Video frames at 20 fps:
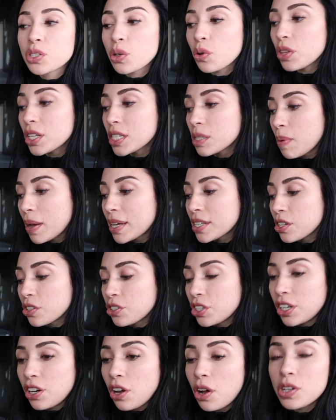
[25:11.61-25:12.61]
saw the space so
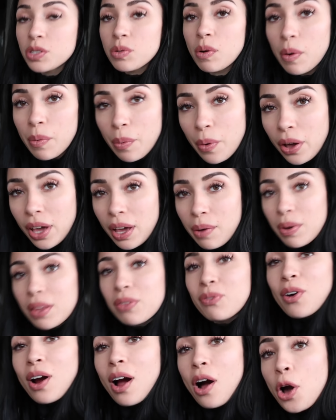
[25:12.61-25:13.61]
she knows what we're working
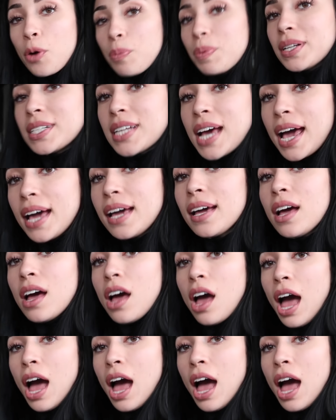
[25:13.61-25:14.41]
with for our open day.